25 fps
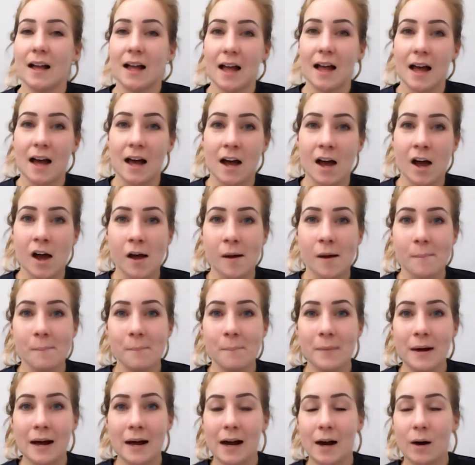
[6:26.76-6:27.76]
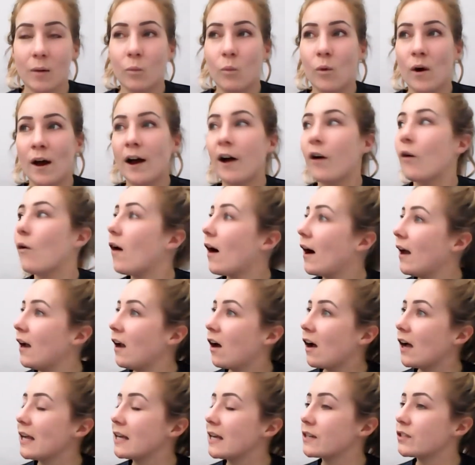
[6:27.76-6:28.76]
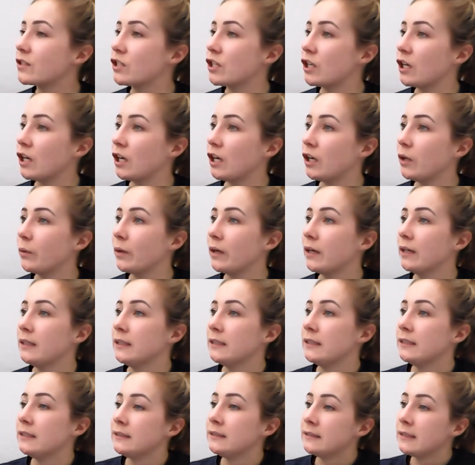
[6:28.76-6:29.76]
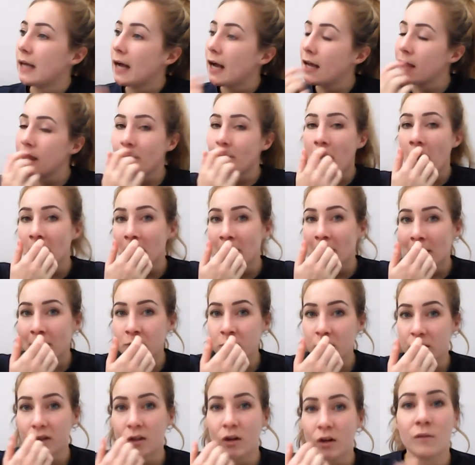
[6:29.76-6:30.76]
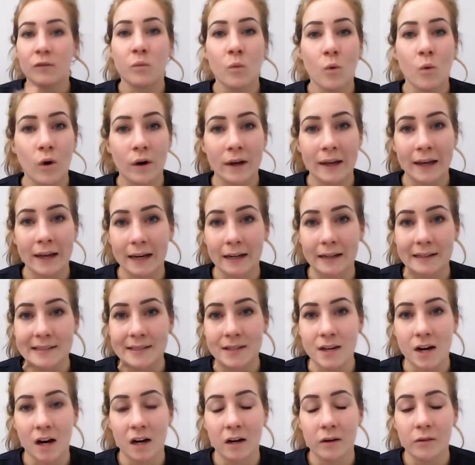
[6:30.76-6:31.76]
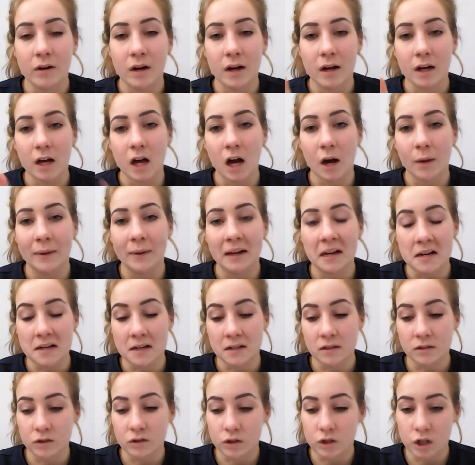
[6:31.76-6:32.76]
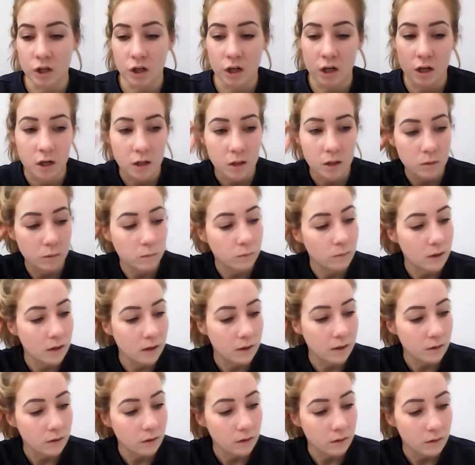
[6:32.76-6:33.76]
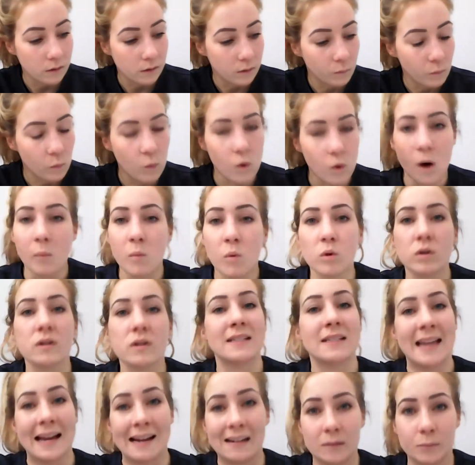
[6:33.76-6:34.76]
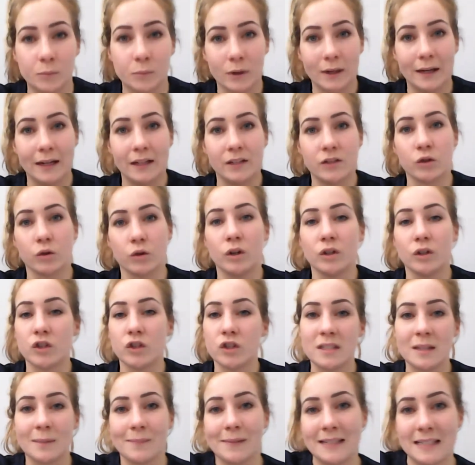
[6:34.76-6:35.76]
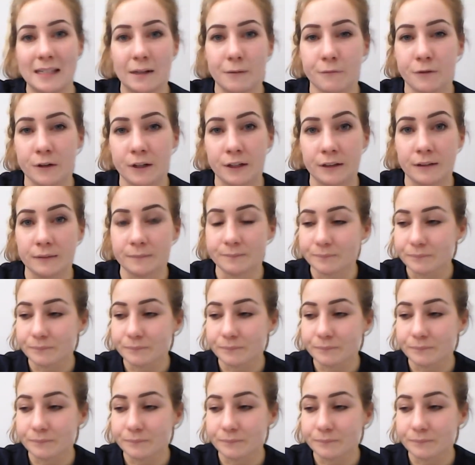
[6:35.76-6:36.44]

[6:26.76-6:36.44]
Um, well, I like to, at the moment, I'm doing a lot of walking. So going to a walk to Tower Bridge or just somewhere different.